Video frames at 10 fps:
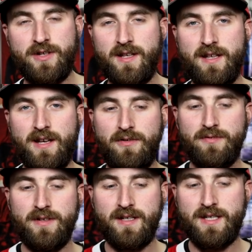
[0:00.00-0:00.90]
They
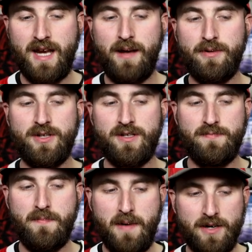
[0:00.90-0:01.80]
don't establish as
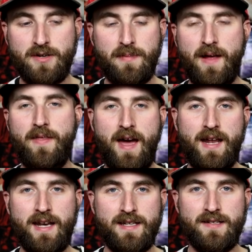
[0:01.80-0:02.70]
much about
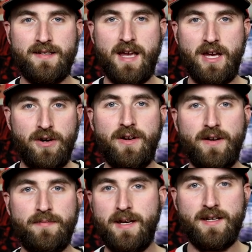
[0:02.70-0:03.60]
that as they could
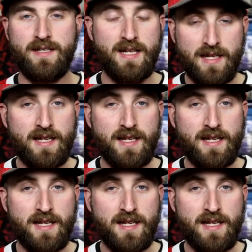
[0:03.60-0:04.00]
have because that,